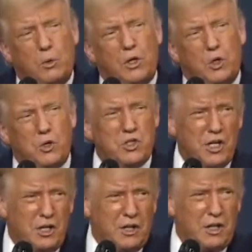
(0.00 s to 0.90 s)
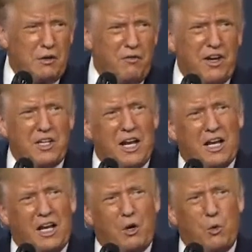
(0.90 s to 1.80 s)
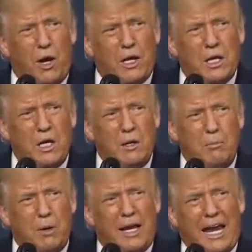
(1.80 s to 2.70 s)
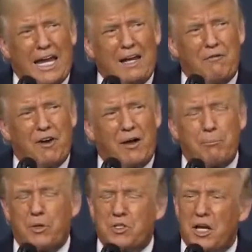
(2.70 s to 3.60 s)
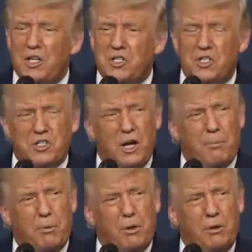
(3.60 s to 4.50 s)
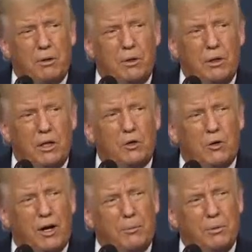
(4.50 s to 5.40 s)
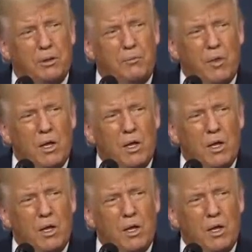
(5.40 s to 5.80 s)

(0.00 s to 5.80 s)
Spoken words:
reducing the fatality rate by 85% since April. Incredible.